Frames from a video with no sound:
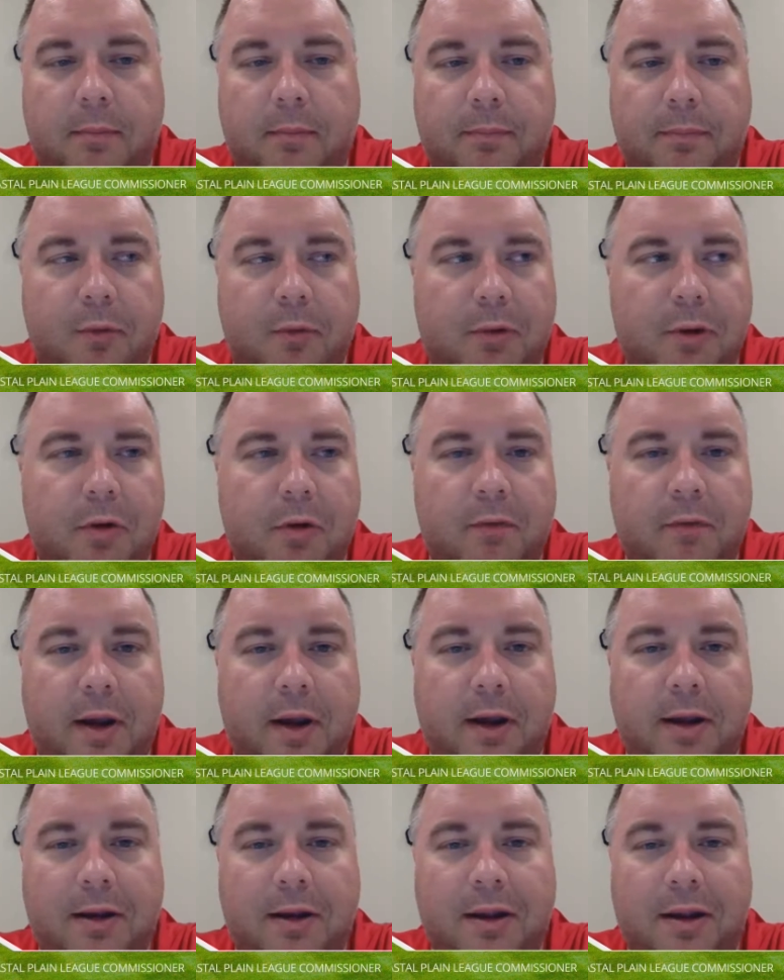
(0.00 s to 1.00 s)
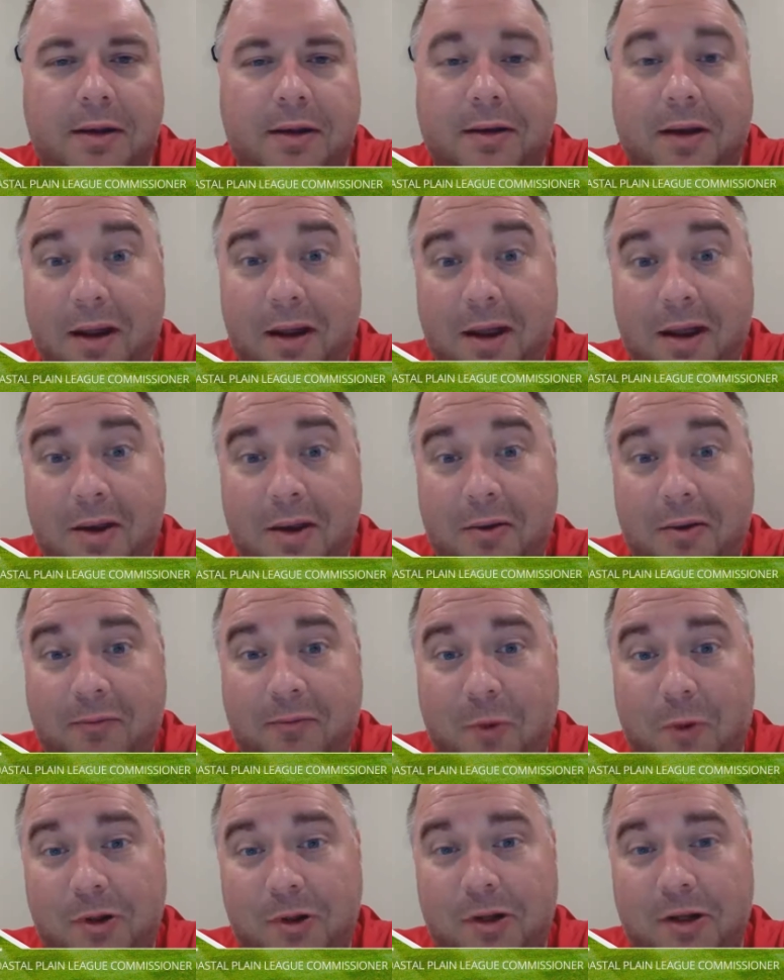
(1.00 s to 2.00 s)
There's no vans, and
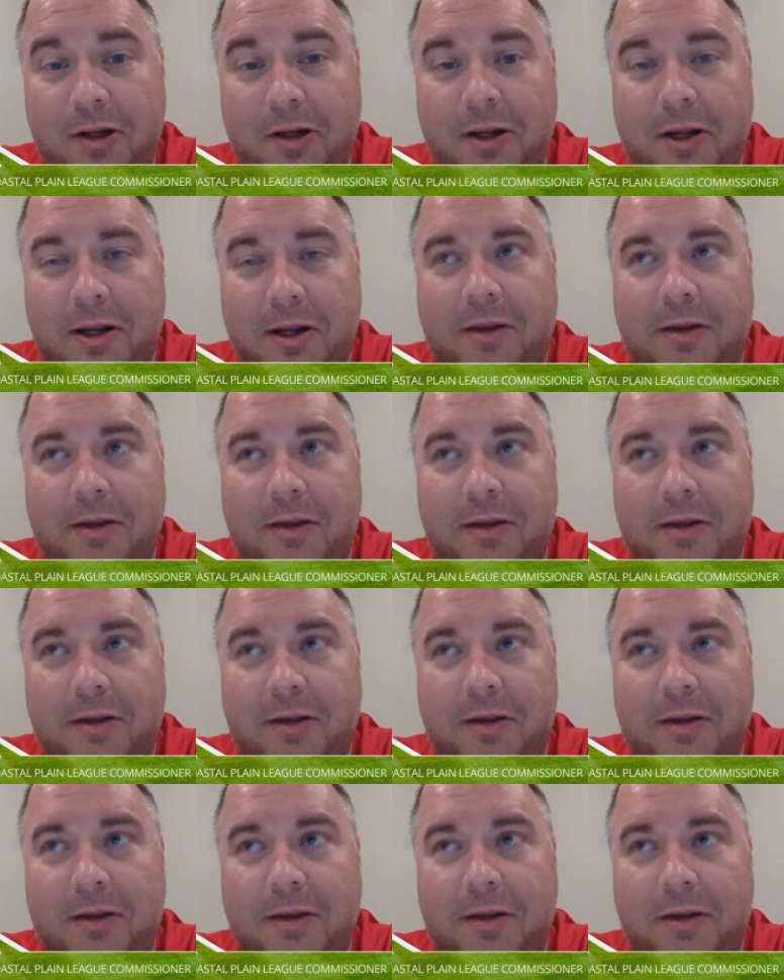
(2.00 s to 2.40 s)
fortunately,